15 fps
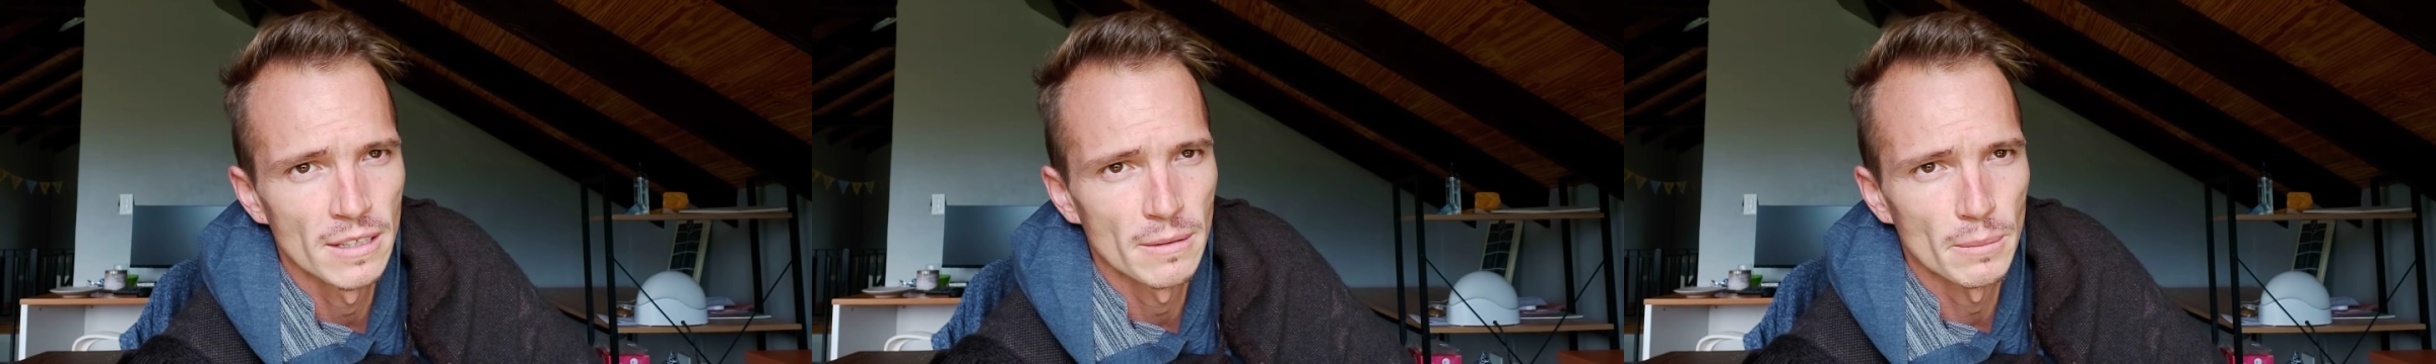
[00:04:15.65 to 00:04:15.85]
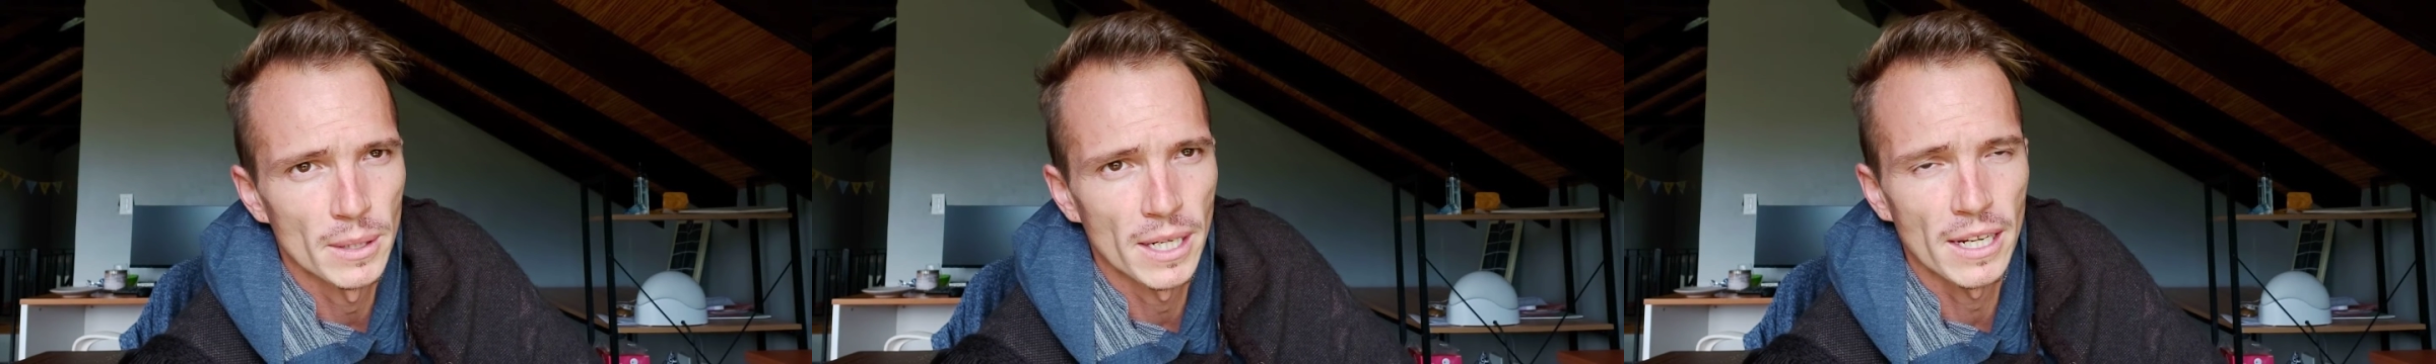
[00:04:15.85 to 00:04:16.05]

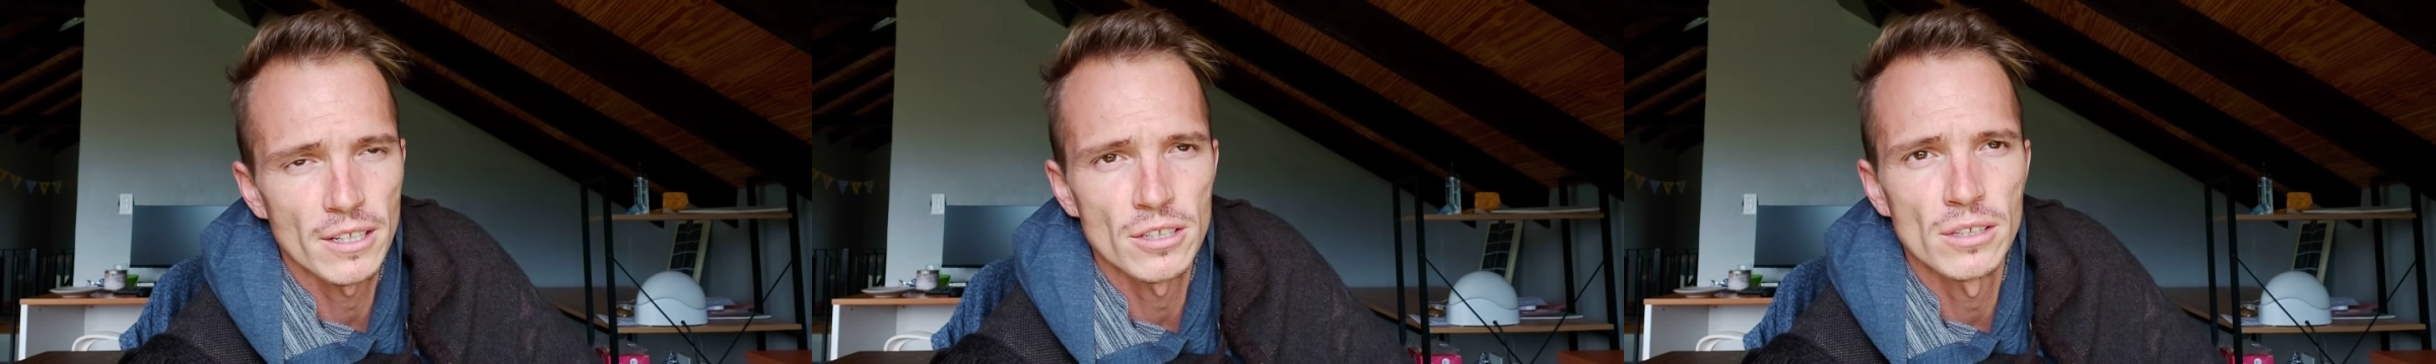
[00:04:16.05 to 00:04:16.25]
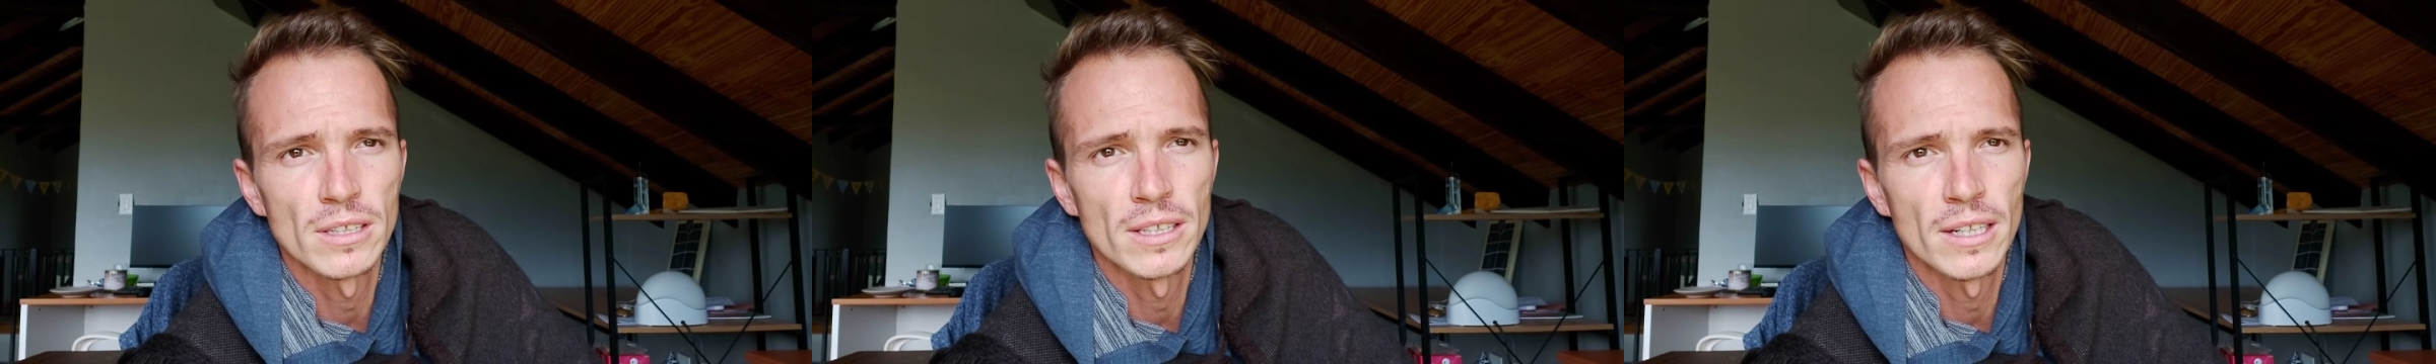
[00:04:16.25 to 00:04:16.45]
but
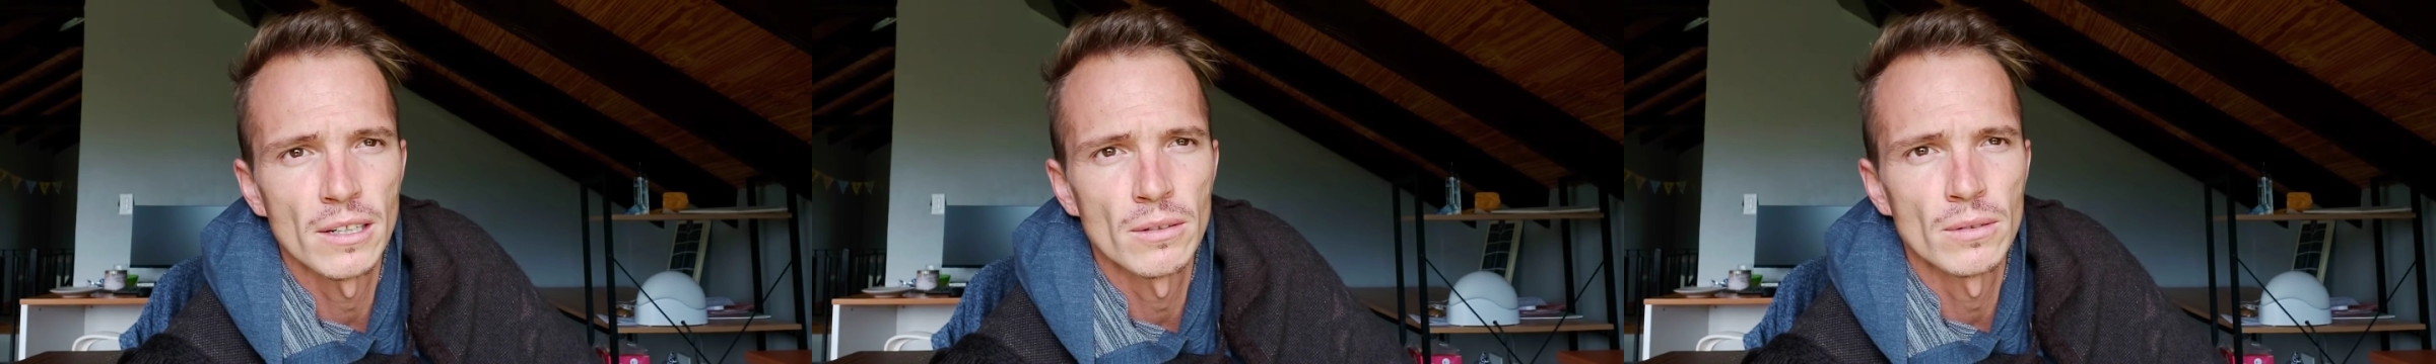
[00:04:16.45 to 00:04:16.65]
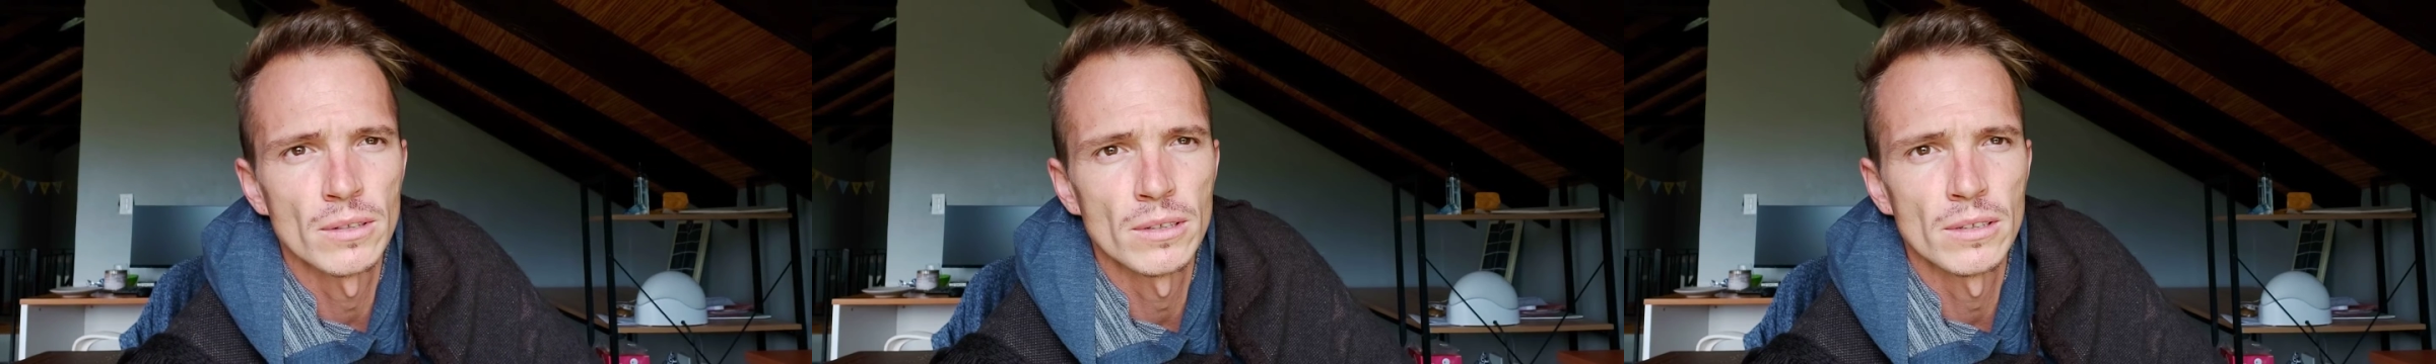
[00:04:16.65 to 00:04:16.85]
actually
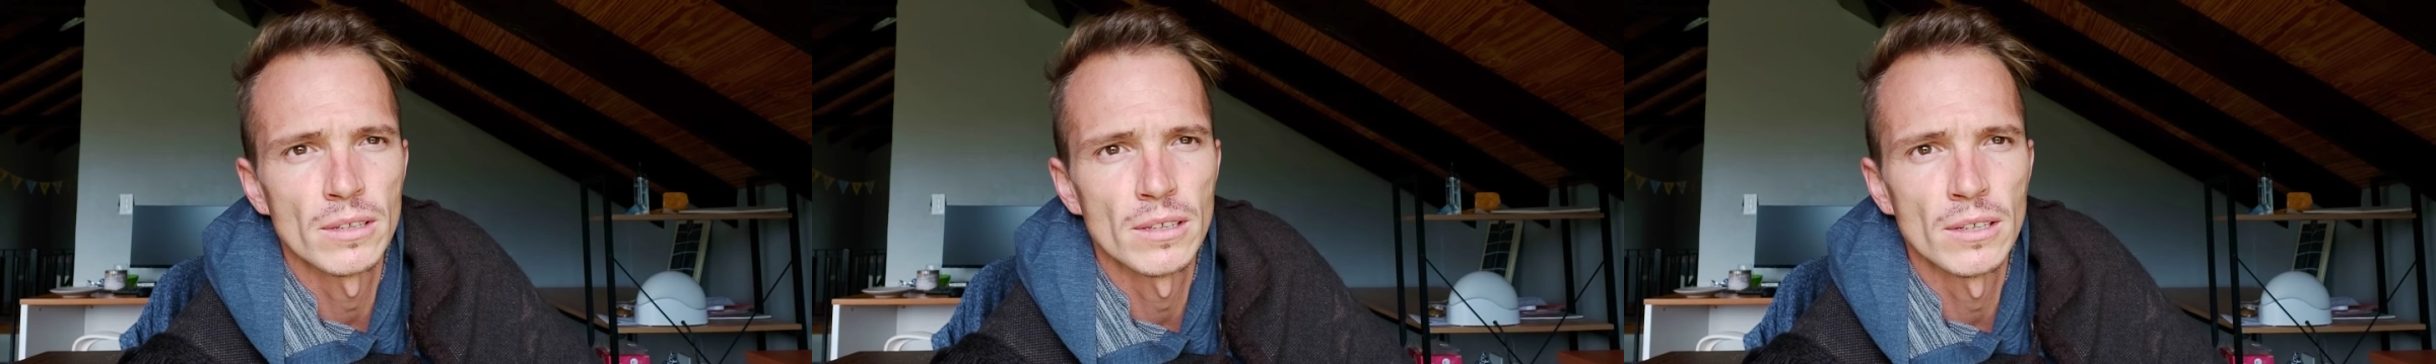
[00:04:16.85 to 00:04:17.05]
our